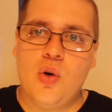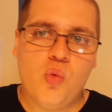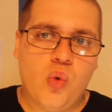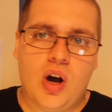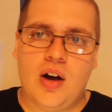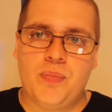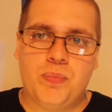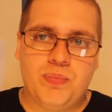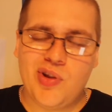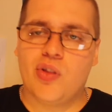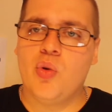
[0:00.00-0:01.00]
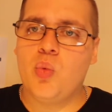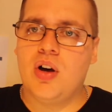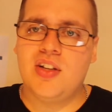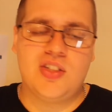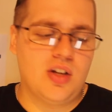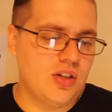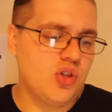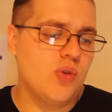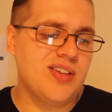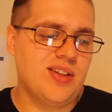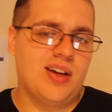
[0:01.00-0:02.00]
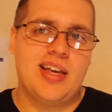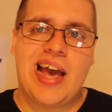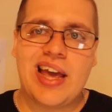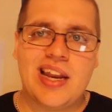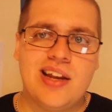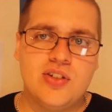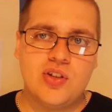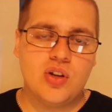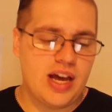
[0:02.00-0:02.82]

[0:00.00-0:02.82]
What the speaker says: what I've done the worst on. So if it's like getting in